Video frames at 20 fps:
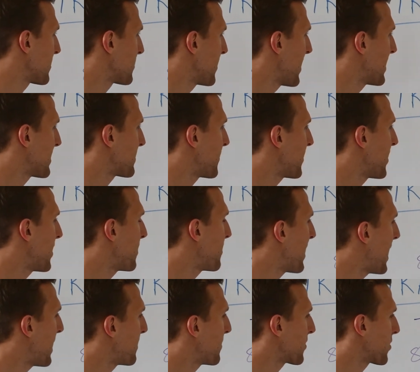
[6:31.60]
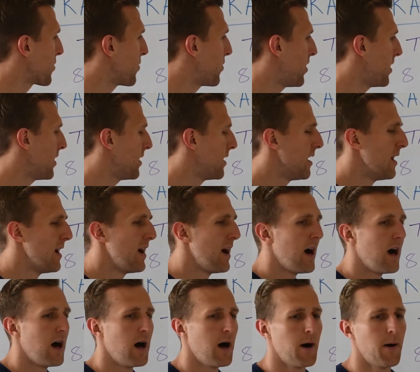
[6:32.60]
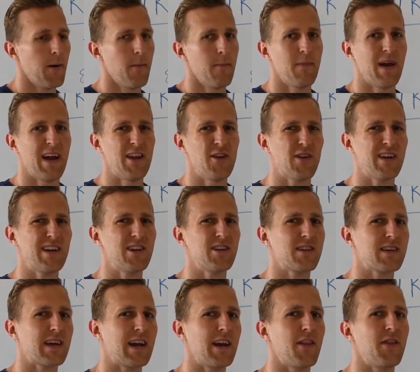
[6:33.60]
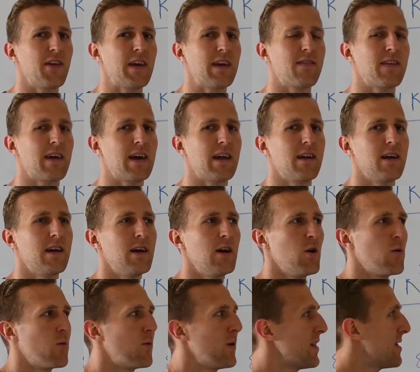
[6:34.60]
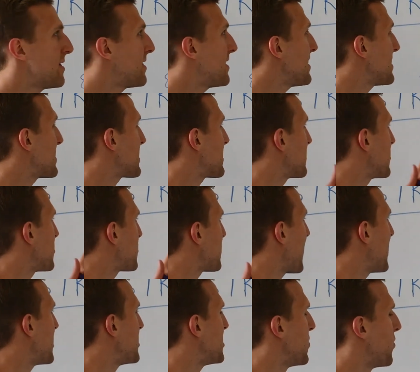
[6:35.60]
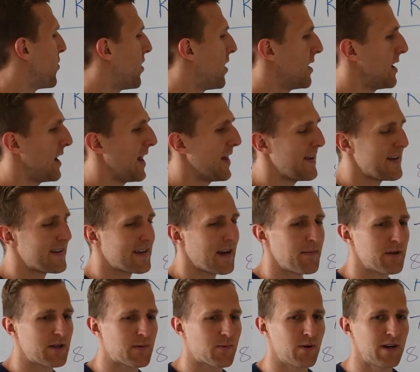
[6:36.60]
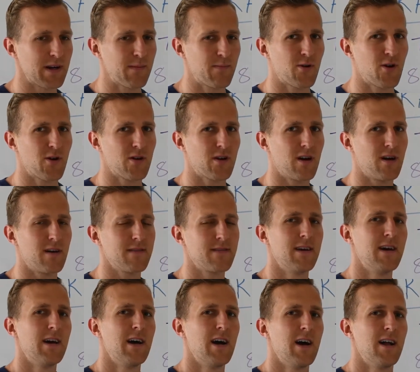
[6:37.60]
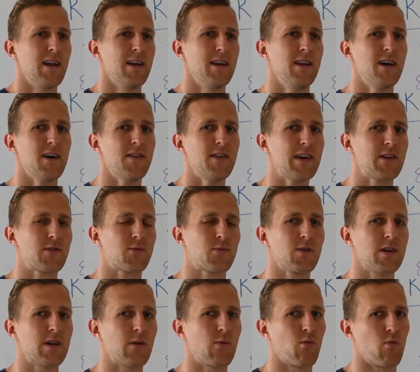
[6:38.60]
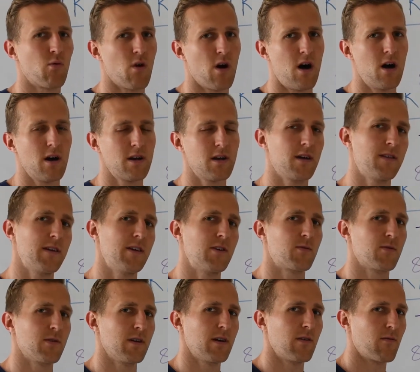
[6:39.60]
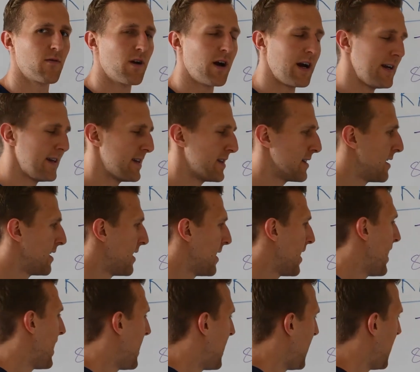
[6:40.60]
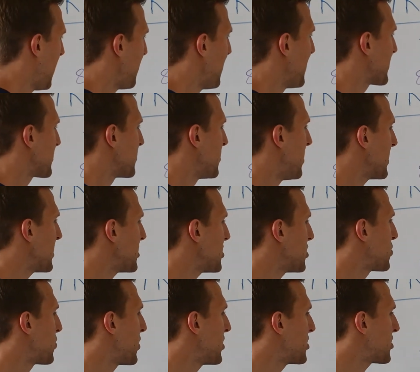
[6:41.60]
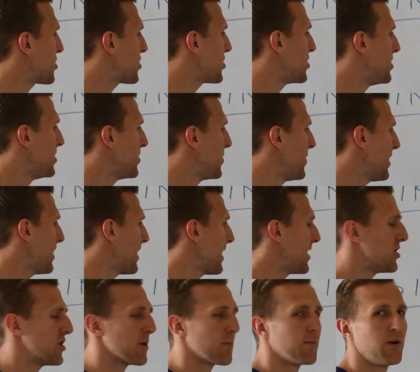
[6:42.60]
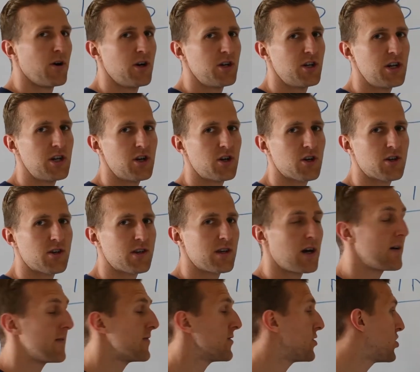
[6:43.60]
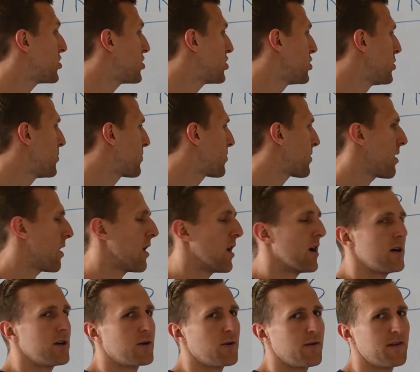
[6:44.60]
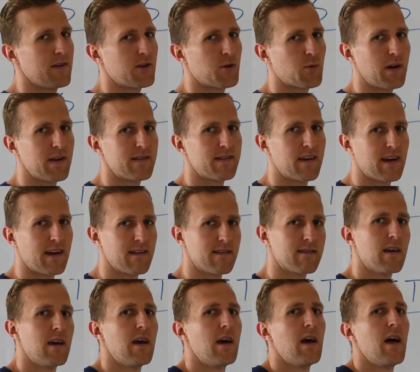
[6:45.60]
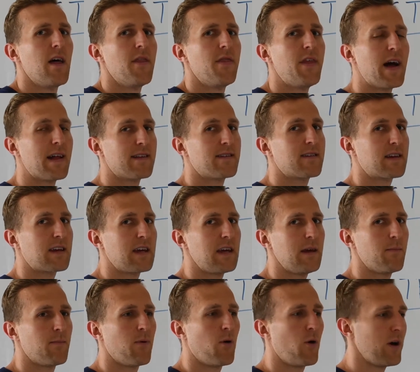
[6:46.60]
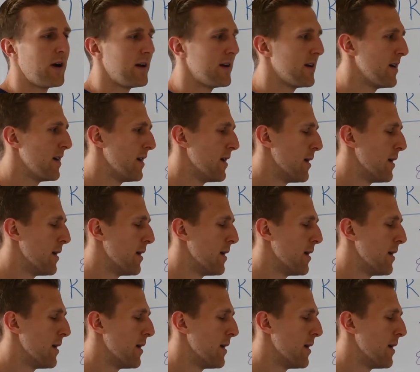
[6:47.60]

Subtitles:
So that's a very popular one. And you can just kind of think that with this strategy one and these type of sprinting protocols, nothing's really wrong, nothing's really right. As long as what you're doing is you're pushing yourself super hard during this 20 seconds. That's the key point.